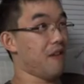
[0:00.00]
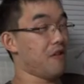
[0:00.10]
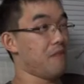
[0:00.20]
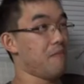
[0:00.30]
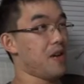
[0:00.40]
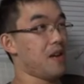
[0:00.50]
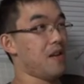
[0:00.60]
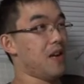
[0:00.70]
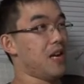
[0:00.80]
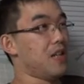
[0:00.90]
I want to beat it.
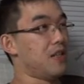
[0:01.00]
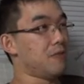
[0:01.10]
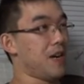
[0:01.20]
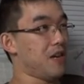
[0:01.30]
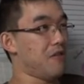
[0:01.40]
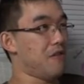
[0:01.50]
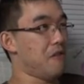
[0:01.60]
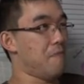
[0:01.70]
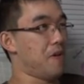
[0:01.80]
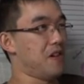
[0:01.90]
This might go
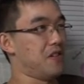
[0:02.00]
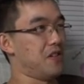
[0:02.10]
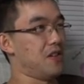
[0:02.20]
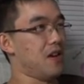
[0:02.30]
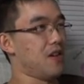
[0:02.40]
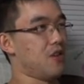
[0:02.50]
into a part uh,